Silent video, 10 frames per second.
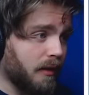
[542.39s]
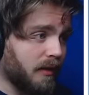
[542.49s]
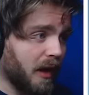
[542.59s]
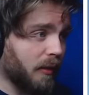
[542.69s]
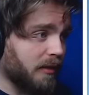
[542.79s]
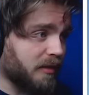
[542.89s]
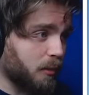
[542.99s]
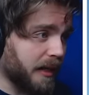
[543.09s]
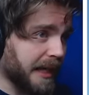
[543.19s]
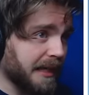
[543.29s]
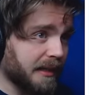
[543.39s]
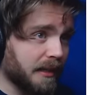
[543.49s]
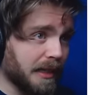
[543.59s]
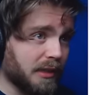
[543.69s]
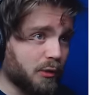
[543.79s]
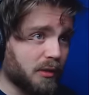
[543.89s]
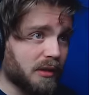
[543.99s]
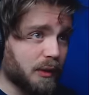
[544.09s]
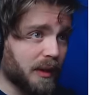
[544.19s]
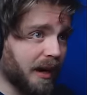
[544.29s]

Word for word: there is a way into a new